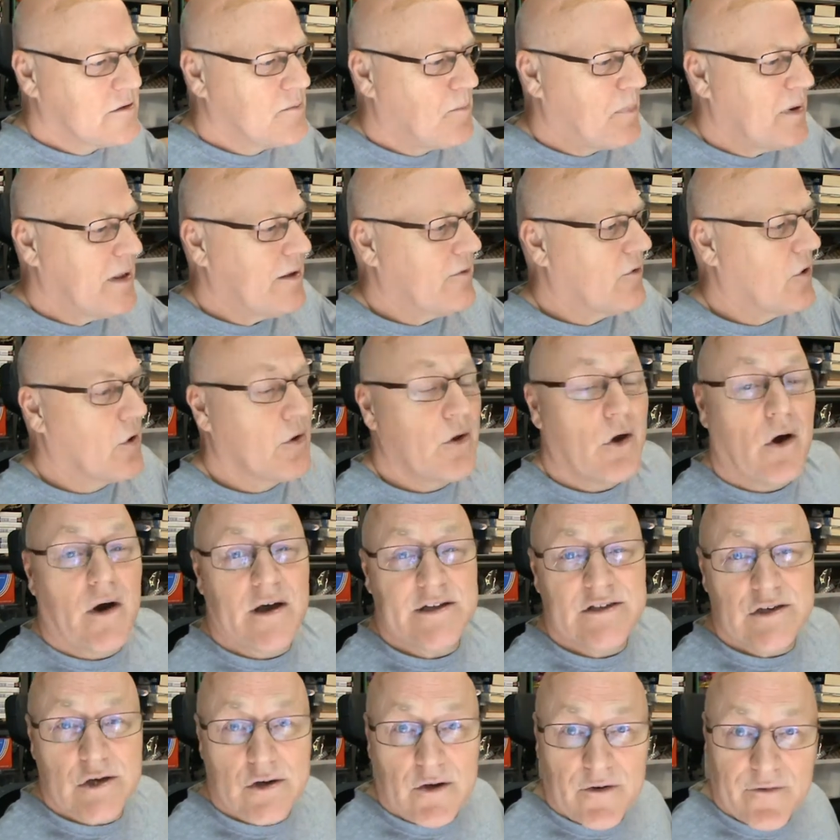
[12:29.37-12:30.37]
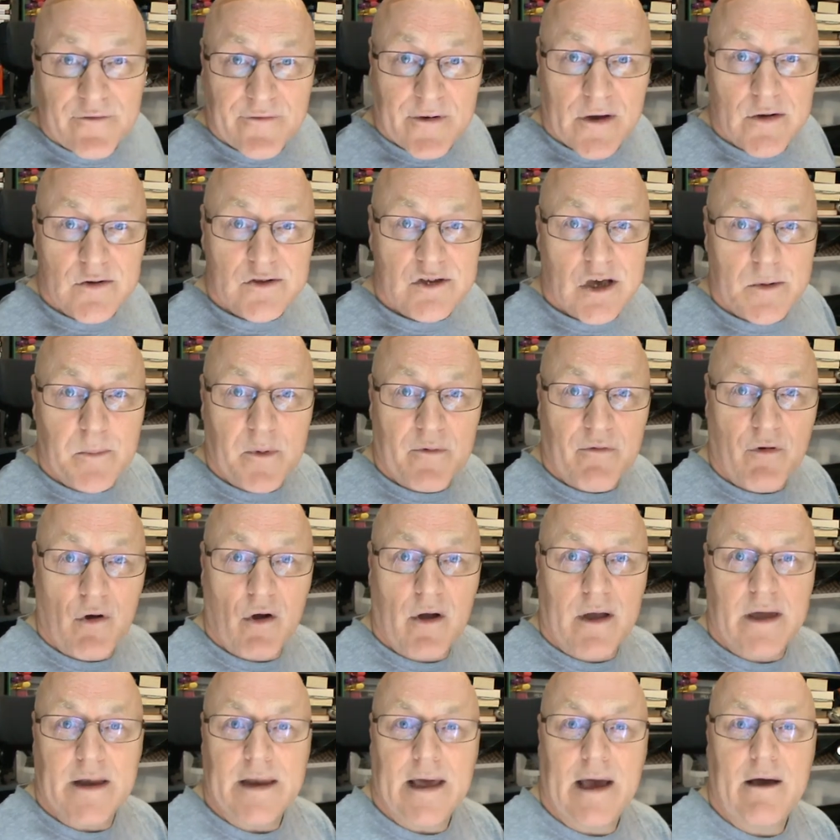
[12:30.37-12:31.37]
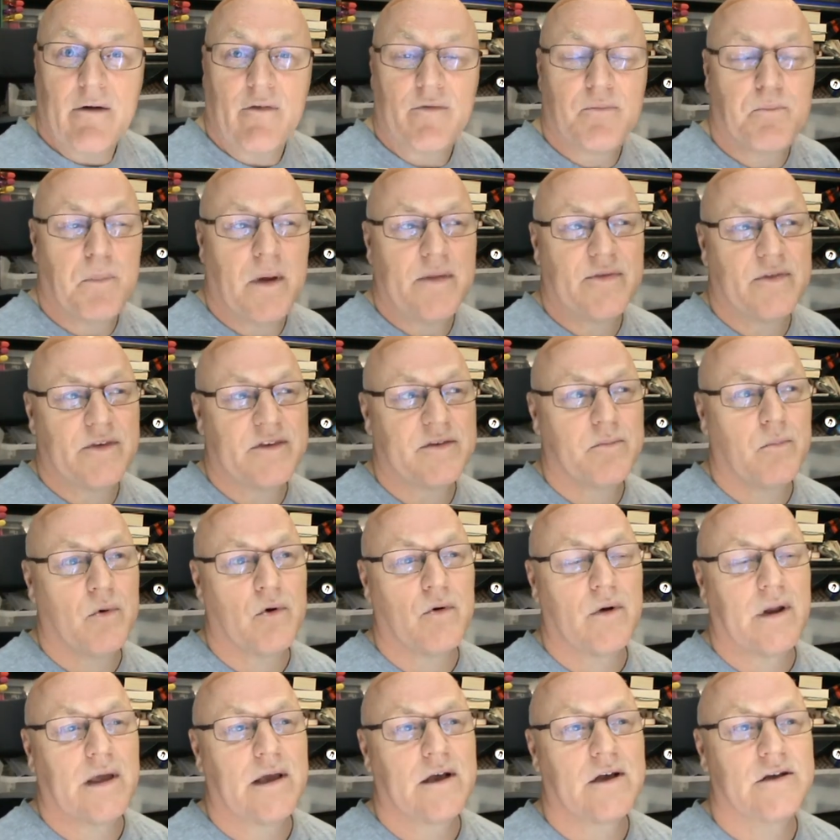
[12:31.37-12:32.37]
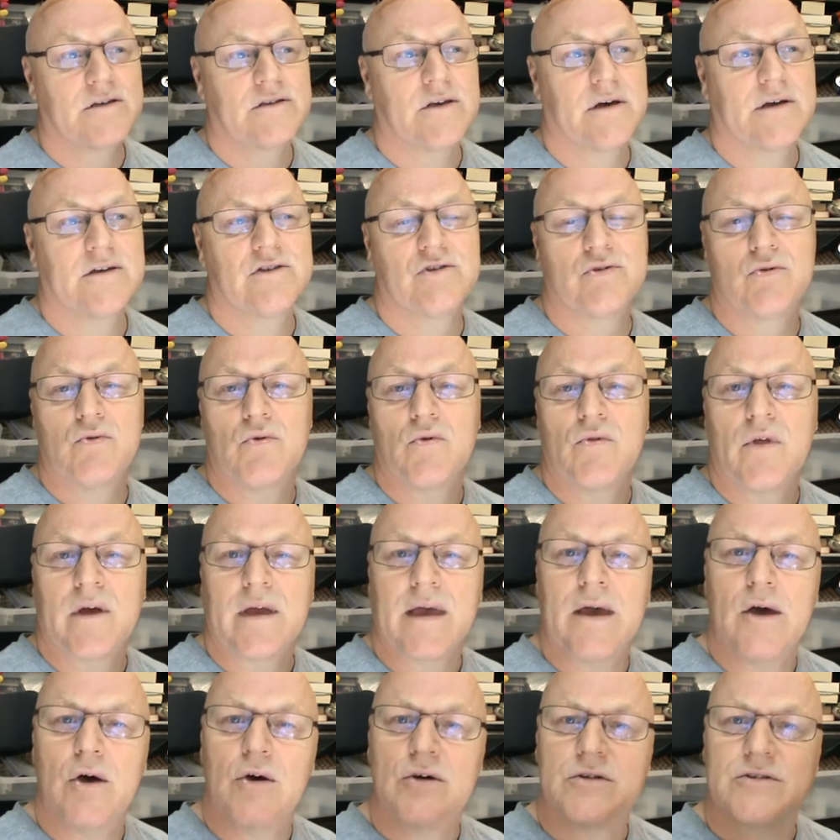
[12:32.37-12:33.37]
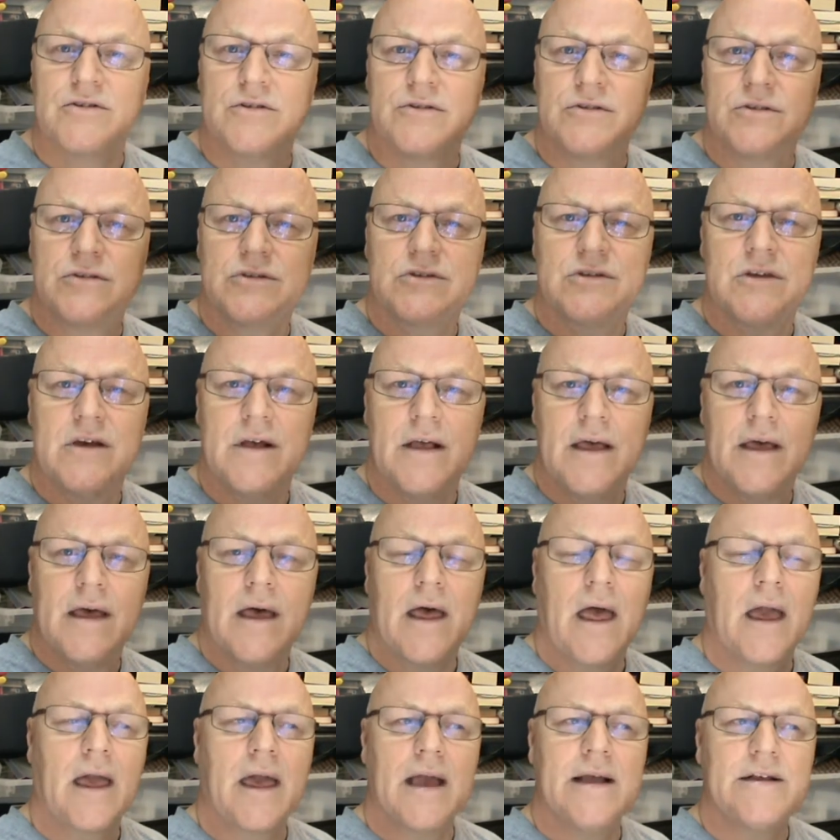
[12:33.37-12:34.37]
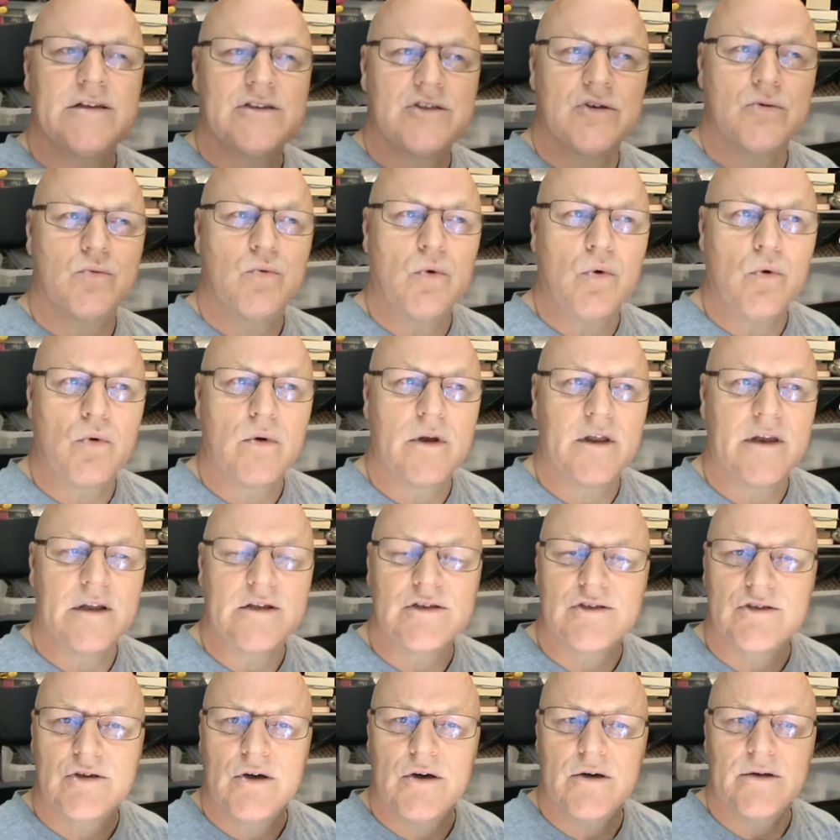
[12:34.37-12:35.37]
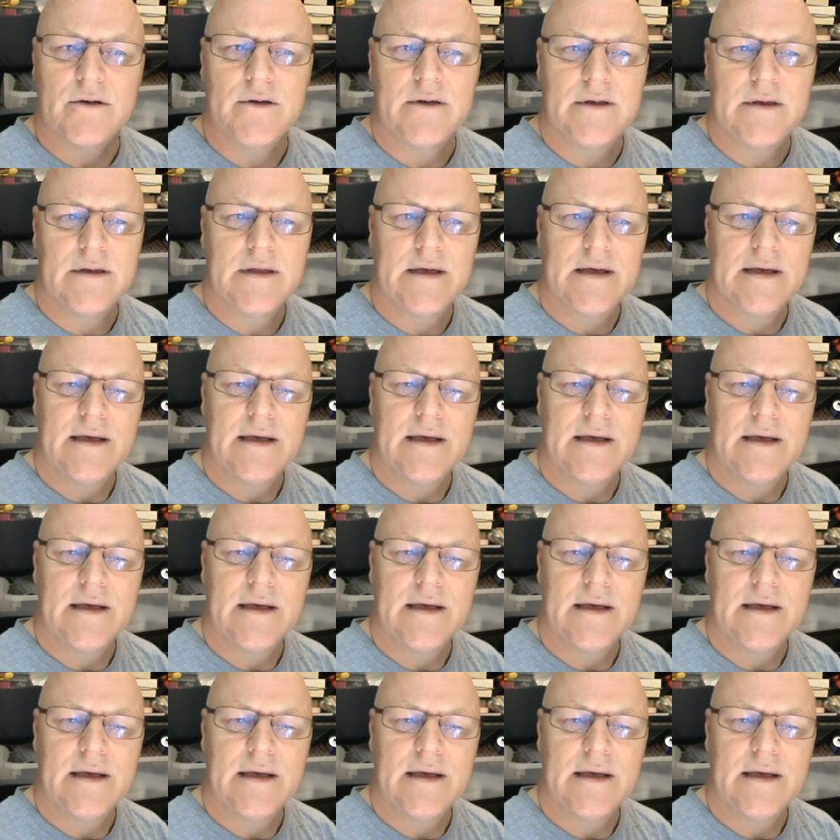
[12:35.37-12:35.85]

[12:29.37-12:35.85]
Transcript: Believe it or not, I took a photo before I got out of bed this morning because I saw the curtains against the wall in a certain